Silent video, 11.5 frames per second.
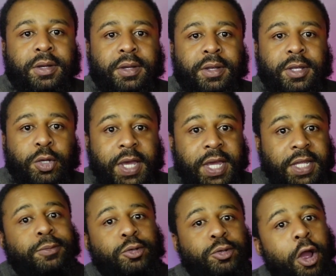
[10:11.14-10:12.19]
You get
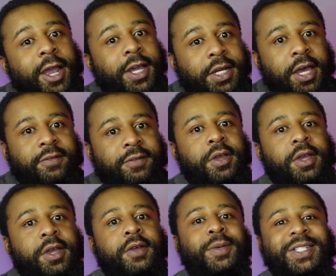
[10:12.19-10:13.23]
them dark enough
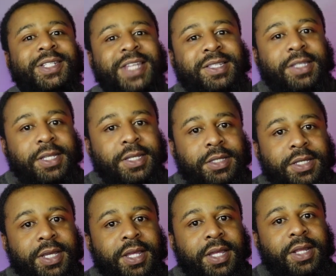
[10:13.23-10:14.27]
from a distance,
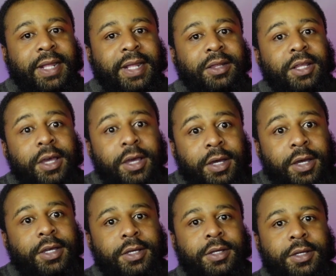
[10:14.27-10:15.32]
they look
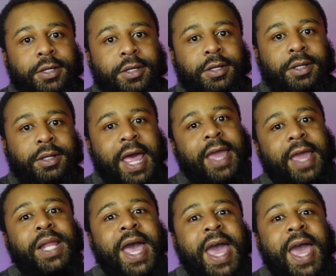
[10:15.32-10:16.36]
like
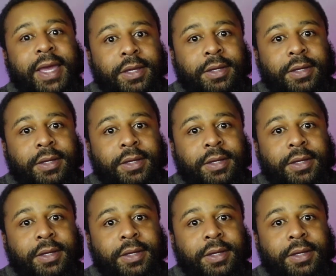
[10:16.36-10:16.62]
black.